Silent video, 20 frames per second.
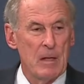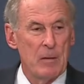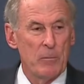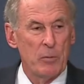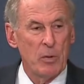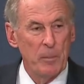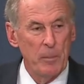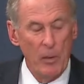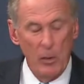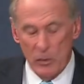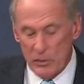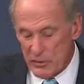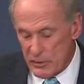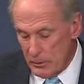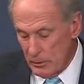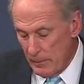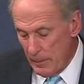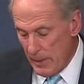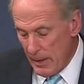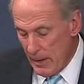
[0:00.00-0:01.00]

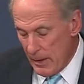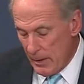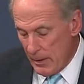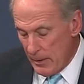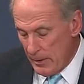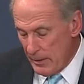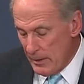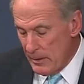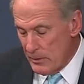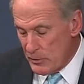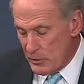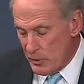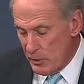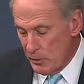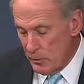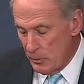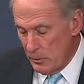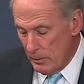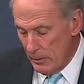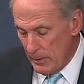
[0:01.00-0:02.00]
proposal
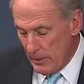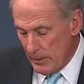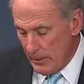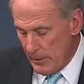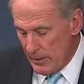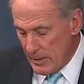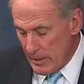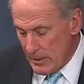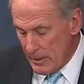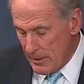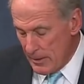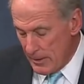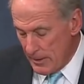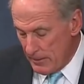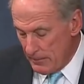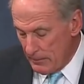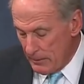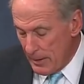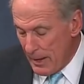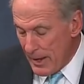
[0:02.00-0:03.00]
into
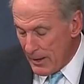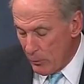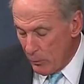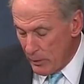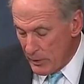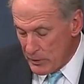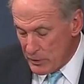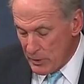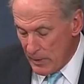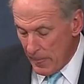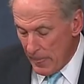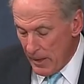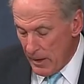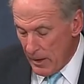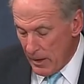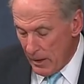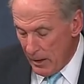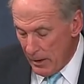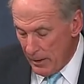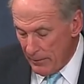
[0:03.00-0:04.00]
the language
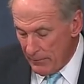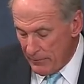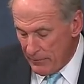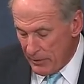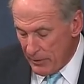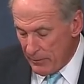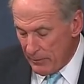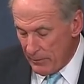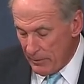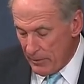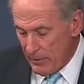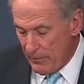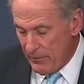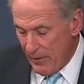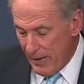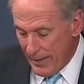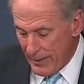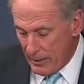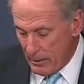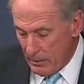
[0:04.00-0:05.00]
of the
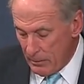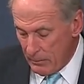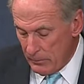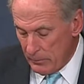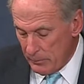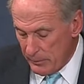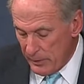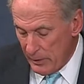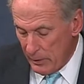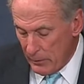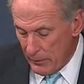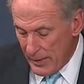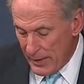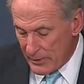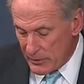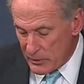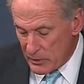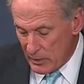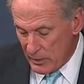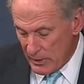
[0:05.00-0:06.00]
final bill
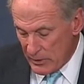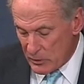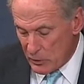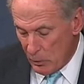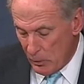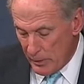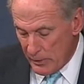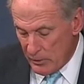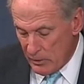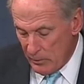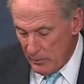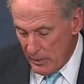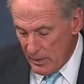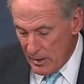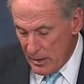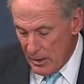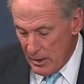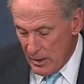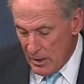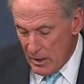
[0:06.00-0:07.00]
that is going to
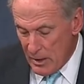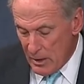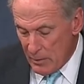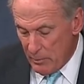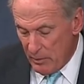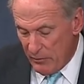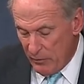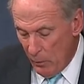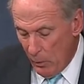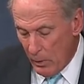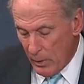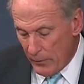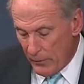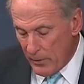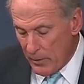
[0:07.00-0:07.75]
be before it.